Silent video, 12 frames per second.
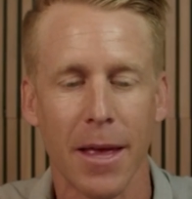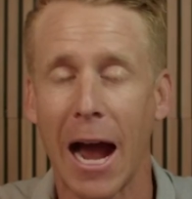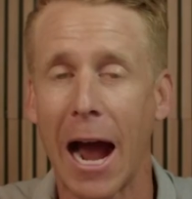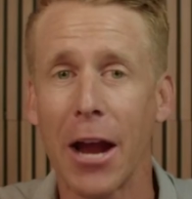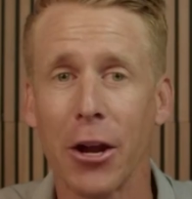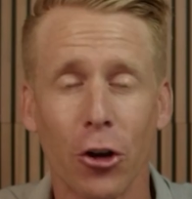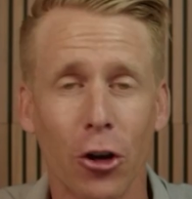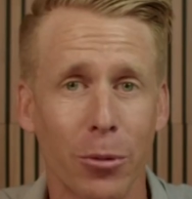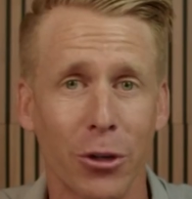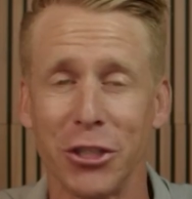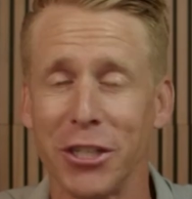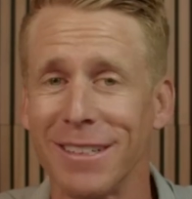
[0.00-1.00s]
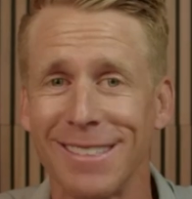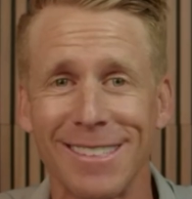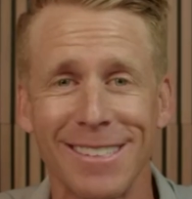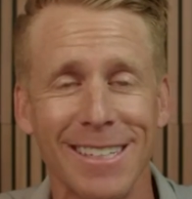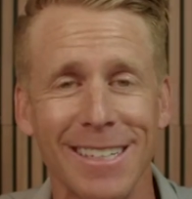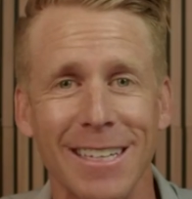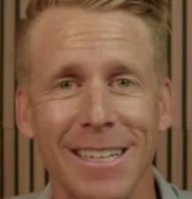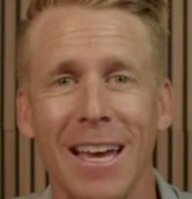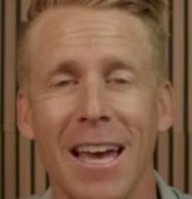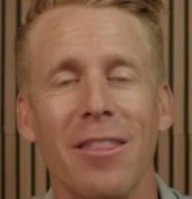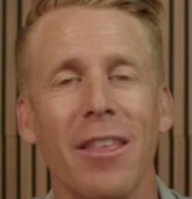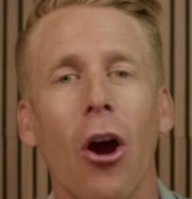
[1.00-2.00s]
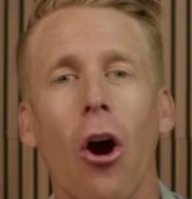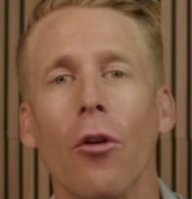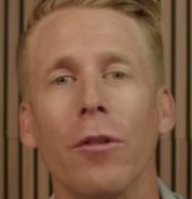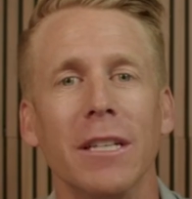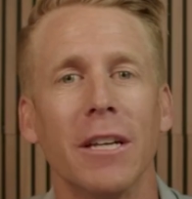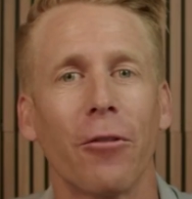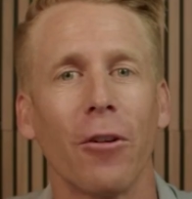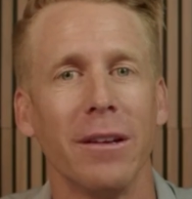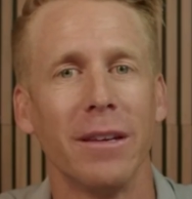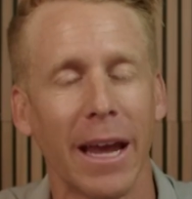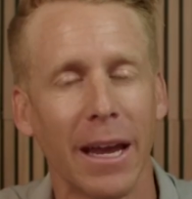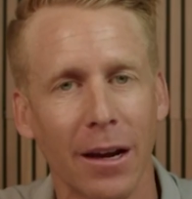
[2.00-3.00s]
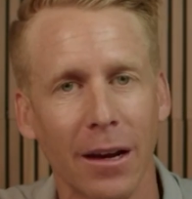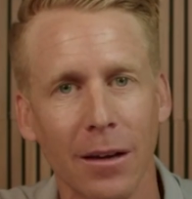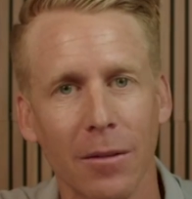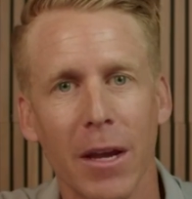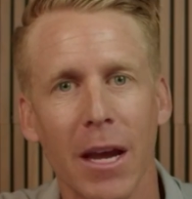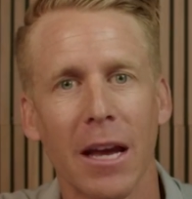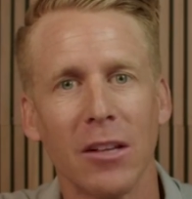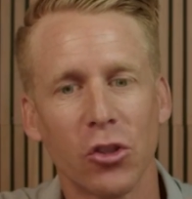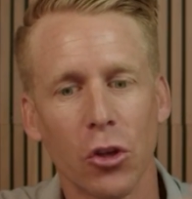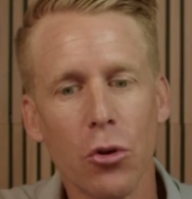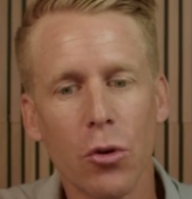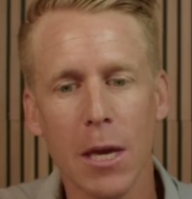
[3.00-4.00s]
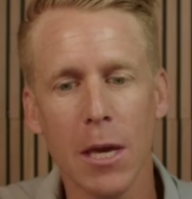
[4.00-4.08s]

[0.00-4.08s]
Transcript: IRB or GNC, they all need different data. And so you keep